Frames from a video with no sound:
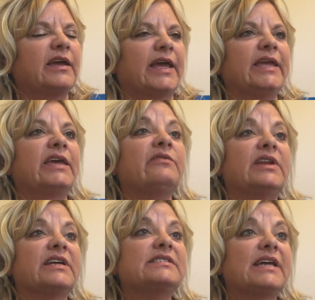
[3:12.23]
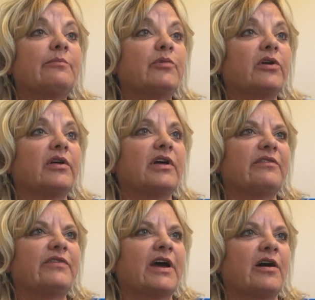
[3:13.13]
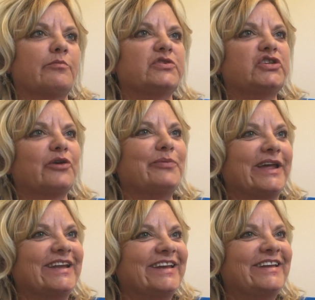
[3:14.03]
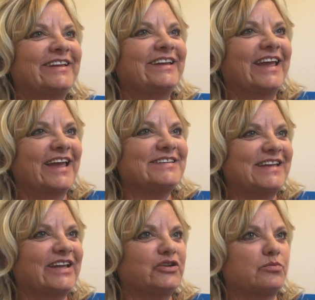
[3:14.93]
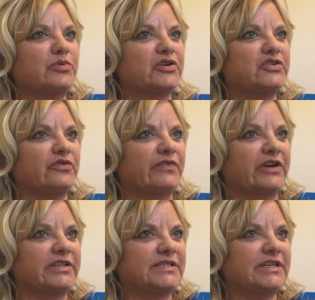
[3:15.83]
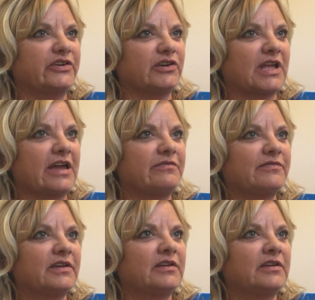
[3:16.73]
and give an example of how Michelle Bennett has handled perseverance in her life.